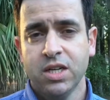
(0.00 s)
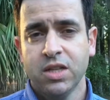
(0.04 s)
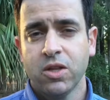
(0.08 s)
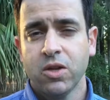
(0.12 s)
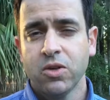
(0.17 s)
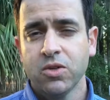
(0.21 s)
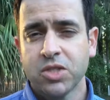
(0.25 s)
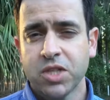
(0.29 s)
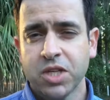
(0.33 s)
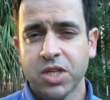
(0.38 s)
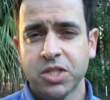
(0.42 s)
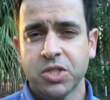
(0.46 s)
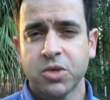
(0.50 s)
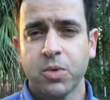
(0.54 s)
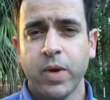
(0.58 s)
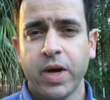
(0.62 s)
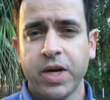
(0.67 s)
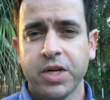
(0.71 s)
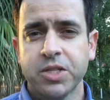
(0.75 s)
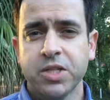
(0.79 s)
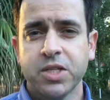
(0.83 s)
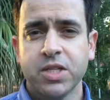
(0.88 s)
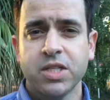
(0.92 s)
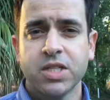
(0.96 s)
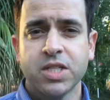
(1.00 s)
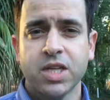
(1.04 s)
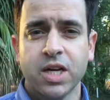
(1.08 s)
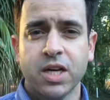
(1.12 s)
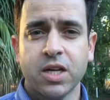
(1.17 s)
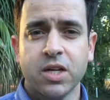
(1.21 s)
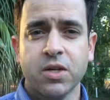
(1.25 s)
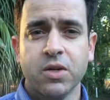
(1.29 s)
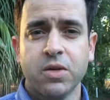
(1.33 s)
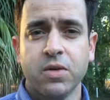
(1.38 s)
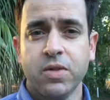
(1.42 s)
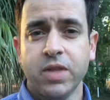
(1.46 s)
Those situations
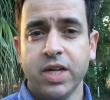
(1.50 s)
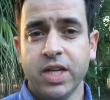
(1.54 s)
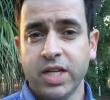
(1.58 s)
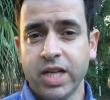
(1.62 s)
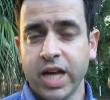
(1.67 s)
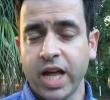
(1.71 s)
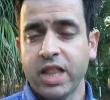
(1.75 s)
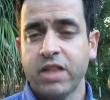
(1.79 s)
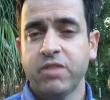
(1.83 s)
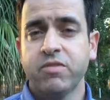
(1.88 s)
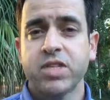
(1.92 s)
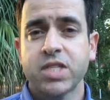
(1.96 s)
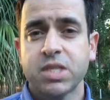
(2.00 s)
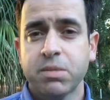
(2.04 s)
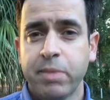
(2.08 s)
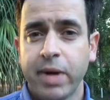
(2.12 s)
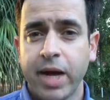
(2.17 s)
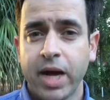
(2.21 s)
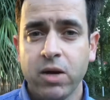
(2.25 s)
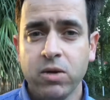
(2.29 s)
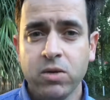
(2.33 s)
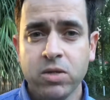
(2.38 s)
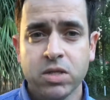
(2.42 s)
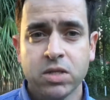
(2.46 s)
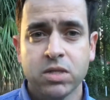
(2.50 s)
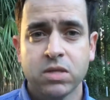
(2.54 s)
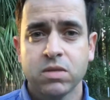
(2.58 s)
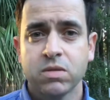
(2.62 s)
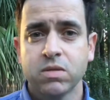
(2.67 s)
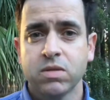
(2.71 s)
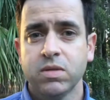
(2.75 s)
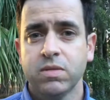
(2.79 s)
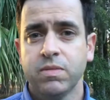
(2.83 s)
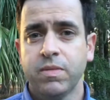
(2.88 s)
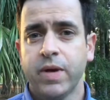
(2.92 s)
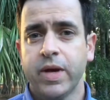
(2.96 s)
include the death of a spouse,
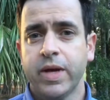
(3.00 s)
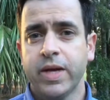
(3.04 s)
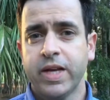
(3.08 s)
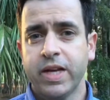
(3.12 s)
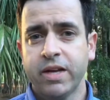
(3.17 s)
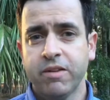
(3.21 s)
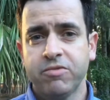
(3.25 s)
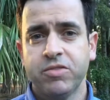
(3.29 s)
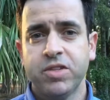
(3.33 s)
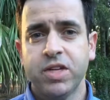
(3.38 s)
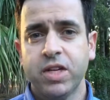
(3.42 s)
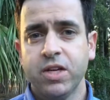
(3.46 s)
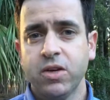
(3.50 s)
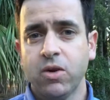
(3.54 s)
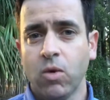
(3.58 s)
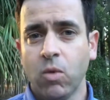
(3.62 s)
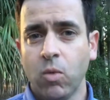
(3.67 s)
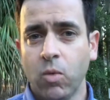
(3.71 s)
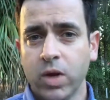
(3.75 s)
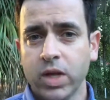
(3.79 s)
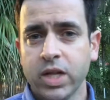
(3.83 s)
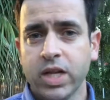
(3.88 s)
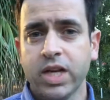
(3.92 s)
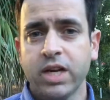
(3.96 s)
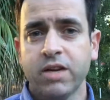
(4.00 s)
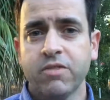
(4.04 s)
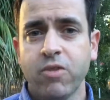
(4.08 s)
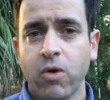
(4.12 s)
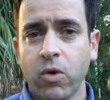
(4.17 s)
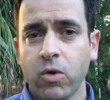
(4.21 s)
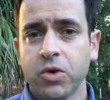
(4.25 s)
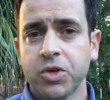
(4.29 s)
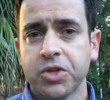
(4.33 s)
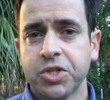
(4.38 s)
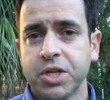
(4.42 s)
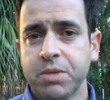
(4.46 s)
gifting or willing of
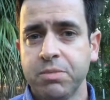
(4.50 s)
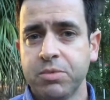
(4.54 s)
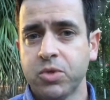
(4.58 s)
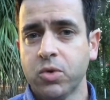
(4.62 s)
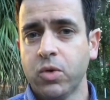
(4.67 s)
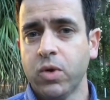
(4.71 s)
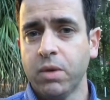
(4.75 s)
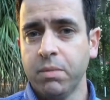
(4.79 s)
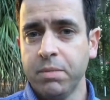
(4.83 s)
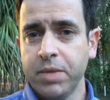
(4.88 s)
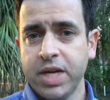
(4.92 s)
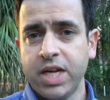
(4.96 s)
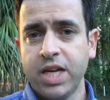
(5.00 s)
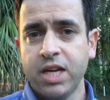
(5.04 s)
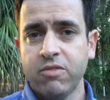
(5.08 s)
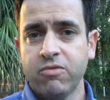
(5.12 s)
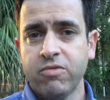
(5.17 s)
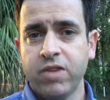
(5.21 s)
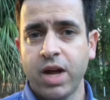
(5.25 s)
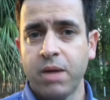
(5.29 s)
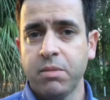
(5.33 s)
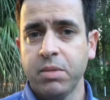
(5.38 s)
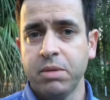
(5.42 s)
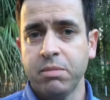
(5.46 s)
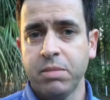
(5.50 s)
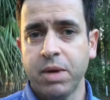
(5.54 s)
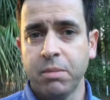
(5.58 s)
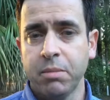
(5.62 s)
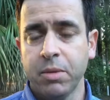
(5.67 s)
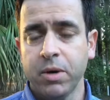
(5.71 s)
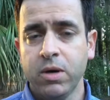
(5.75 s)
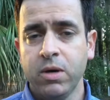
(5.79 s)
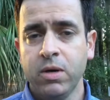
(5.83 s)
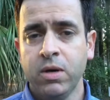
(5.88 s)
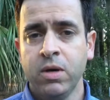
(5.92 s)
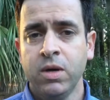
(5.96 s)
ownership to an immediate family
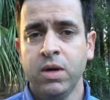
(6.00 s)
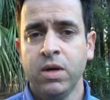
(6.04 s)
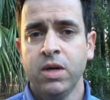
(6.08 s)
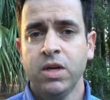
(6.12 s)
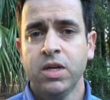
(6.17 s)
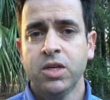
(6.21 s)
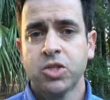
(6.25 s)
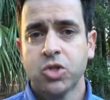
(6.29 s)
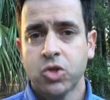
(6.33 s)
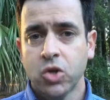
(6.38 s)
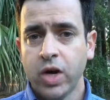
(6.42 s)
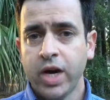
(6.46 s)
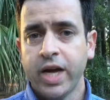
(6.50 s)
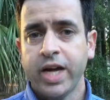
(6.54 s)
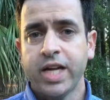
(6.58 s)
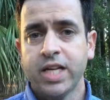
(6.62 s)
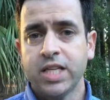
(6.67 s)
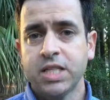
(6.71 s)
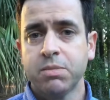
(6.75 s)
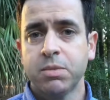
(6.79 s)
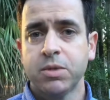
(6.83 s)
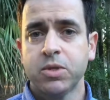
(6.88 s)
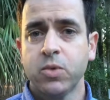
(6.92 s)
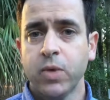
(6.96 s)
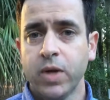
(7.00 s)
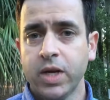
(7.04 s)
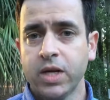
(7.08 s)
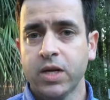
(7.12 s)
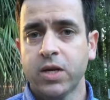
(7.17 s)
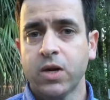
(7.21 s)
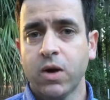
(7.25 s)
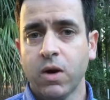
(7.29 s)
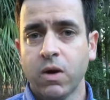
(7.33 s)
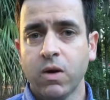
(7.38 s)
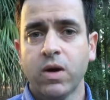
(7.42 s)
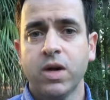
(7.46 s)
member, trades between
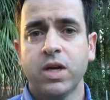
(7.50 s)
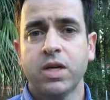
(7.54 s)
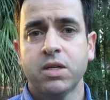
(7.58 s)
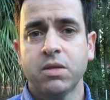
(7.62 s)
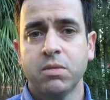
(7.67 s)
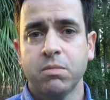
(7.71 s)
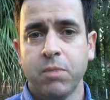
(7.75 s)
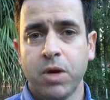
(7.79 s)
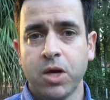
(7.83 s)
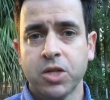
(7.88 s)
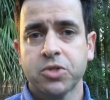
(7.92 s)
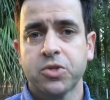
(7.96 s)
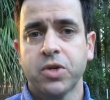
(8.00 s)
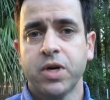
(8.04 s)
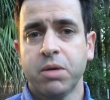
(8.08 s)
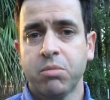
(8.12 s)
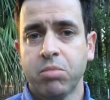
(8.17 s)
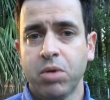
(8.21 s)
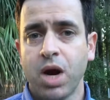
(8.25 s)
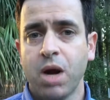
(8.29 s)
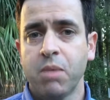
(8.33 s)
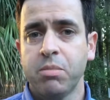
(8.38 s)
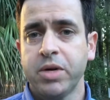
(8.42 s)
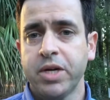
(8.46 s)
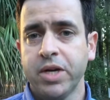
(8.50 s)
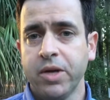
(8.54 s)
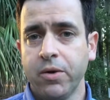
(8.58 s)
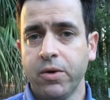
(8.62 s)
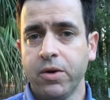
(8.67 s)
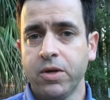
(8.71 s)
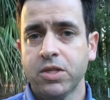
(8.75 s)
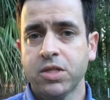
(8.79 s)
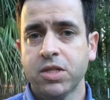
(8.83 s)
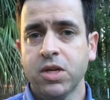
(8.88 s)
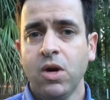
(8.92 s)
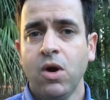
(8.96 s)
current Moss Creek property
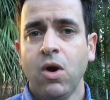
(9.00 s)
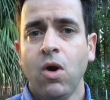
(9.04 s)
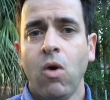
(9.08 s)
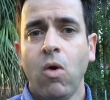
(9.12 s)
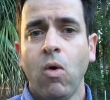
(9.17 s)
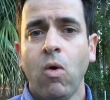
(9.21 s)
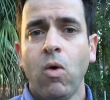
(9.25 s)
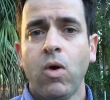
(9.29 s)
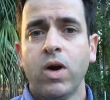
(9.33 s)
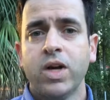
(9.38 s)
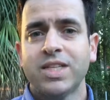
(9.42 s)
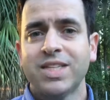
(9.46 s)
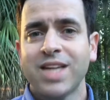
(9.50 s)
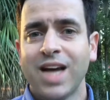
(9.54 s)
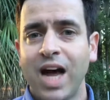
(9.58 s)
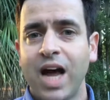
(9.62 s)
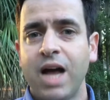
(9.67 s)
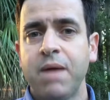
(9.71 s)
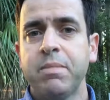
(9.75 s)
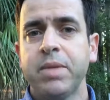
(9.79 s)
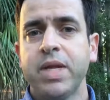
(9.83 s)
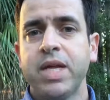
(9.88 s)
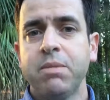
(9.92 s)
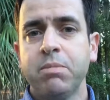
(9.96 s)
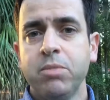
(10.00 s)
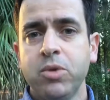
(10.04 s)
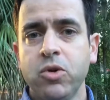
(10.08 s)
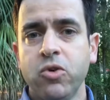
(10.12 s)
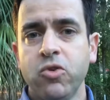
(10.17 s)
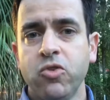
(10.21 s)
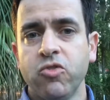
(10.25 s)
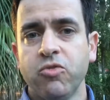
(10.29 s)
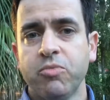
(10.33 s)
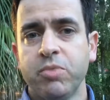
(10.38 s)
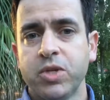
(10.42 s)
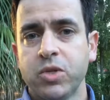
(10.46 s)
owners, or a timely
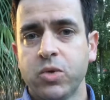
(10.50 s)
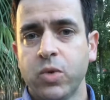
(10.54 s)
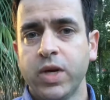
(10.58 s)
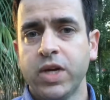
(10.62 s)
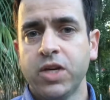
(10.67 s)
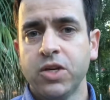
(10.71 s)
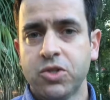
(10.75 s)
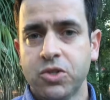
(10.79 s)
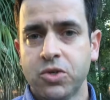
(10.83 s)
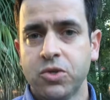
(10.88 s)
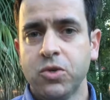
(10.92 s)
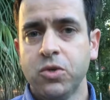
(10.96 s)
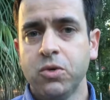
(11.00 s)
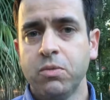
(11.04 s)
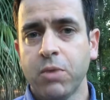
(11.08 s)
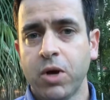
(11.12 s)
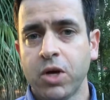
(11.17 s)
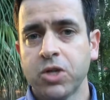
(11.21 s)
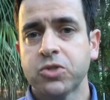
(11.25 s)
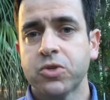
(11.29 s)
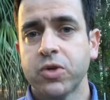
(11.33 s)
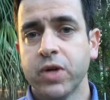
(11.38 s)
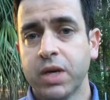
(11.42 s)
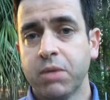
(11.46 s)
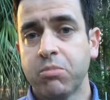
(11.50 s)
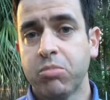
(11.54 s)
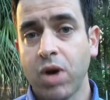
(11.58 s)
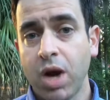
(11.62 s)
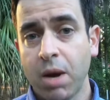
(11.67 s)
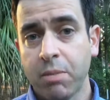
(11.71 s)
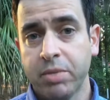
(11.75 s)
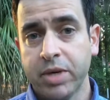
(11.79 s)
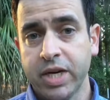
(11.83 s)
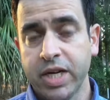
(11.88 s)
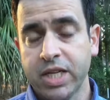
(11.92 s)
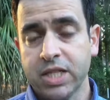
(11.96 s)
move between two Moss Creek
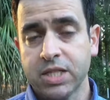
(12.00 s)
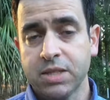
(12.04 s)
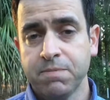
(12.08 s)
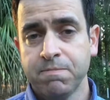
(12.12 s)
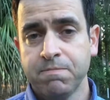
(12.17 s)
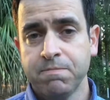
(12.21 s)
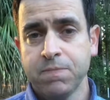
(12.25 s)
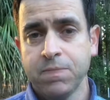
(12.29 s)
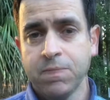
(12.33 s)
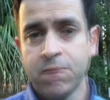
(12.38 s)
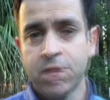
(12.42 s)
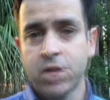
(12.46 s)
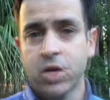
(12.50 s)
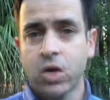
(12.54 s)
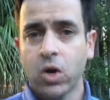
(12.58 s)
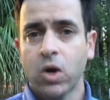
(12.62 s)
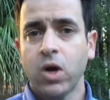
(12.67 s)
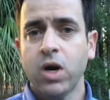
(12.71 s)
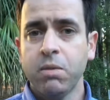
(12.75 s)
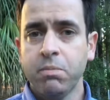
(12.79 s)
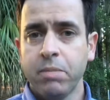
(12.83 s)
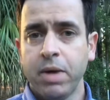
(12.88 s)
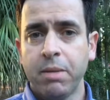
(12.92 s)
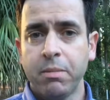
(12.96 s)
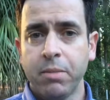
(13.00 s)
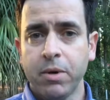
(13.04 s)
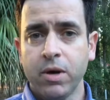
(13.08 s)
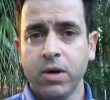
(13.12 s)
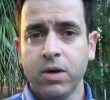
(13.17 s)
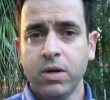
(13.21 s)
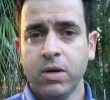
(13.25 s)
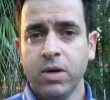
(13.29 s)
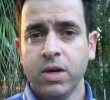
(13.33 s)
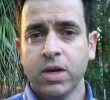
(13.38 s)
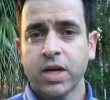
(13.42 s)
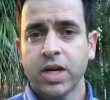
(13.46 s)
properties. So a current
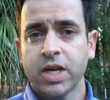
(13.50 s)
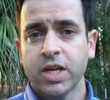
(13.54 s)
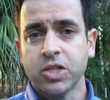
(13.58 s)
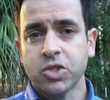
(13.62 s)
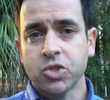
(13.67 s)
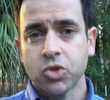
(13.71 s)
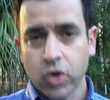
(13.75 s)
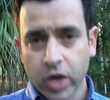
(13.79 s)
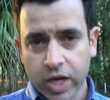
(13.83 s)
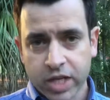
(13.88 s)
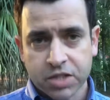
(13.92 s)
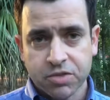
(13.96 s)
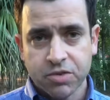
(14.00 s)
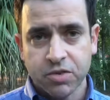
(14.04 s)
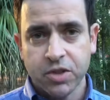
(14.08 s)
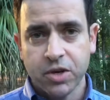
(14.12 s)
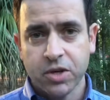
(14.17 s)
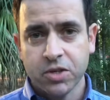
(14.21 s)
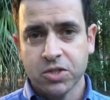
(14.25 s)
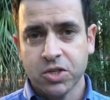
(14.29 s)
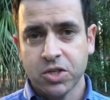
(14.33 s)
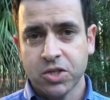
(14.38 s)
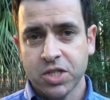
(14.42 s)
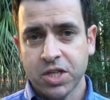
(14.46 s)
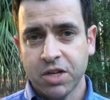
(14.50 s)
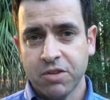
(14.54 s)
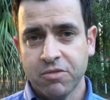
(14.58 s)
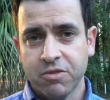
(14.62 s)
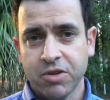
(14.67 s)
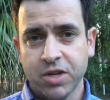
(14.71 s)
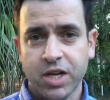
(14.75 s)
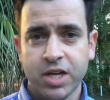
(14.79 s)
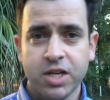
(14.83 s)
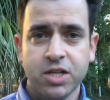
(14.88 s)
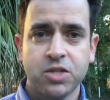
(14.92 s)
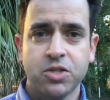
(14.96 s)
member can transfer their
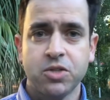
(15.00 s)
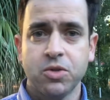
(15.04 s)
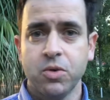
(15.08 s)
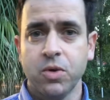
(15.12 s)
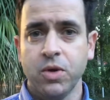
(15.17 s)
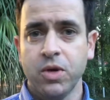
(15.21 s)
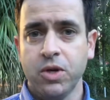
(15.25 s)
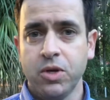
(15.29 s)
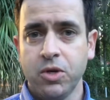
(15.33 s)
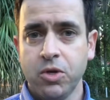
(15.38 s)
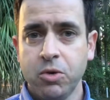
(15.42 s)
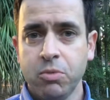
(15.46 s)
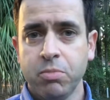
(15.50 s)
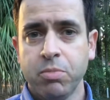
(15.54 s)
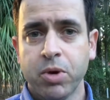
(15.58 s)
certificate to a new